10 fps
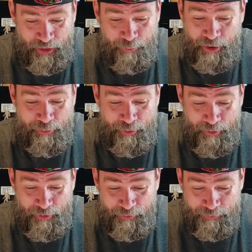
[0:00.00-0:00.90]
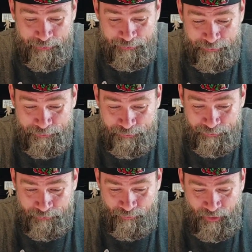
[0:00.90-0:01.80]
I'm probably wrong.
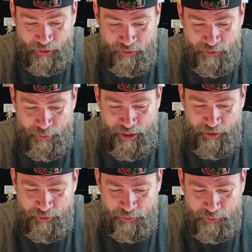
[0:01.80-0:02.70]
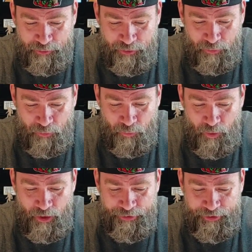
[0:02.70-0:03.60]
Tomatoes,
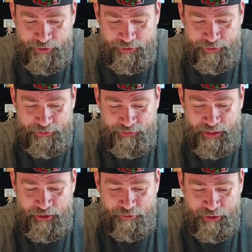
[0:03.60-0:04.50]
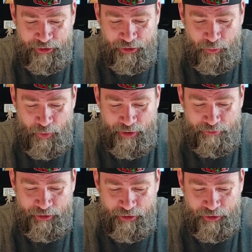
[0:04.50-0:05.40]
water, cider vinegar, white
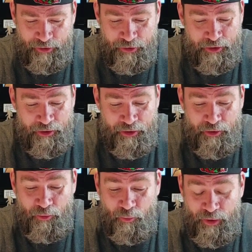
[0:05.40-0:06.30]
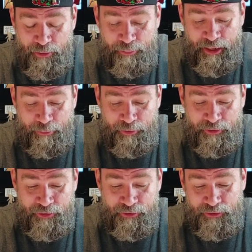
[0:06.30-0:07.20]
vinegar, red
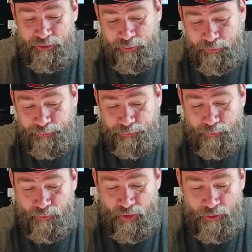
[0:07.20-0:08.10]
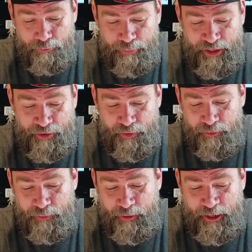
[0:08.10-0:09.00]
peppers,
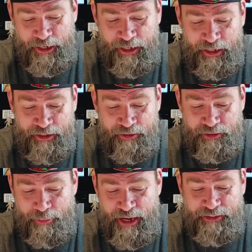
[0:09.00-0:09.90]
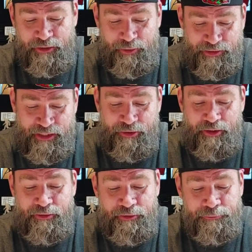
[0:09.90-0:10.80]
bell, cayenne, Tabasco,
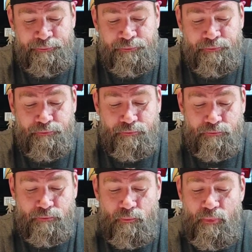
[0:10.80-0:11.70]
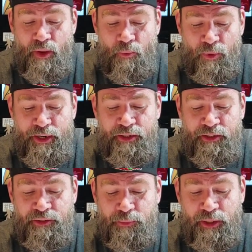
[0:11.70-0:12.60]
etc. Red
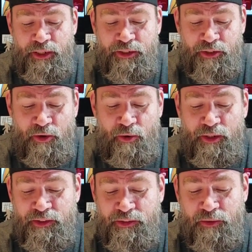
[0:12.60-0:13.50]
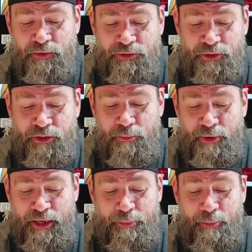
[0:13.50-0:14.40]
onion, sweet onion, garlic, salt, sugar,
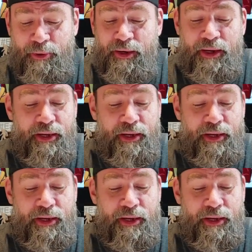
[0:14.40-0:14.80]
black pepper.